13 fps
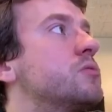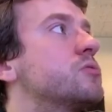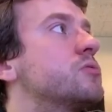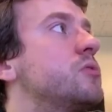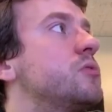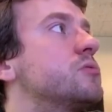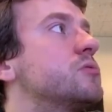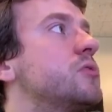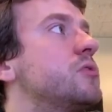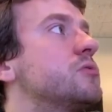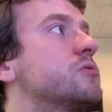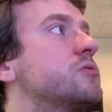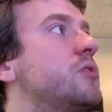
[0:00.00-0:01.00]
scroll, scroll,
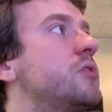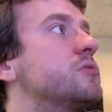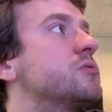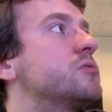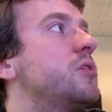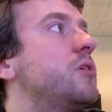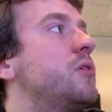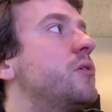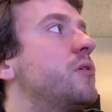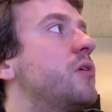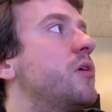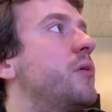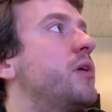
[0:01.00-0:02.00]
scroll, scroll.
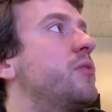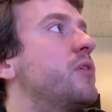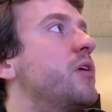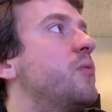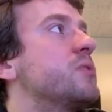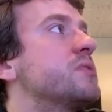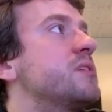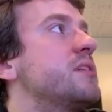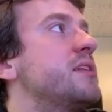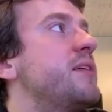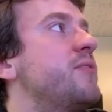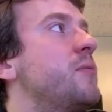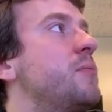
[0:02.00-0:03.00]
Well, I don't know. Was it in
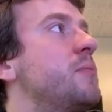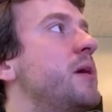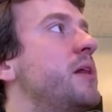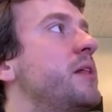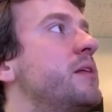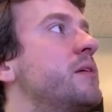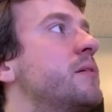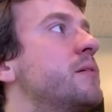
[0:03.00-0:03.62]
Dev Compiler?